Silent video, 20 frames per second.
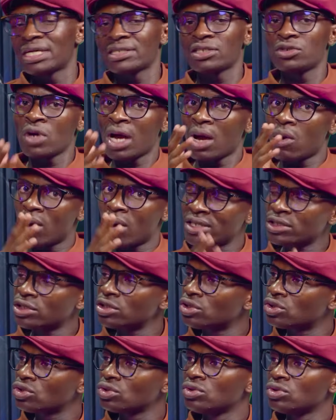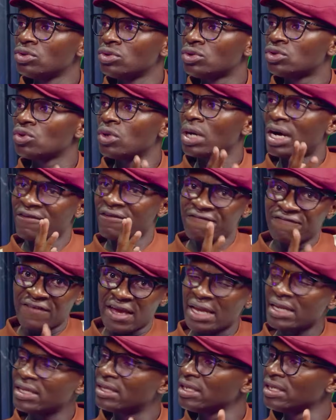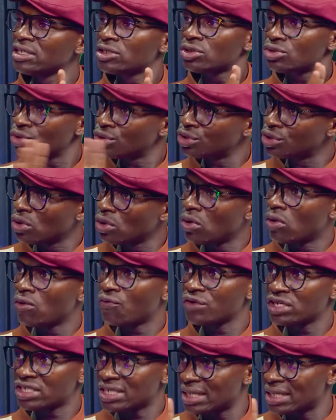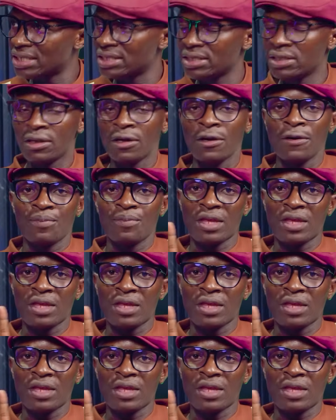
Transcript: I want you to unveil the studio officially.